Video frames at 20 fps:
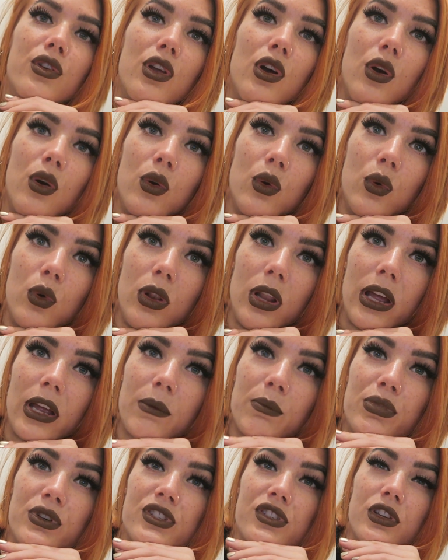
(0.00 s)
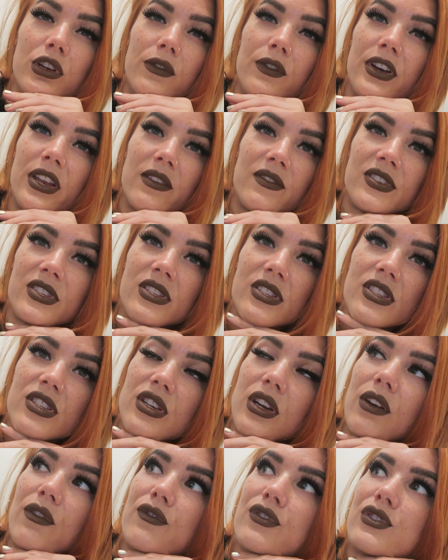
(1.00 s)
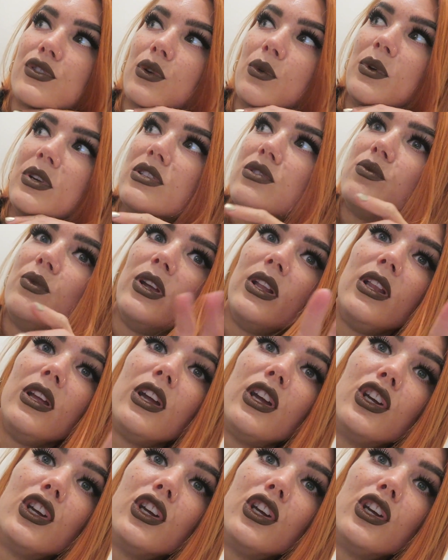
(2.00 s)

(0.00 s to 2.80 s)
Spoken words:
no like preservatives and stuff, so it's really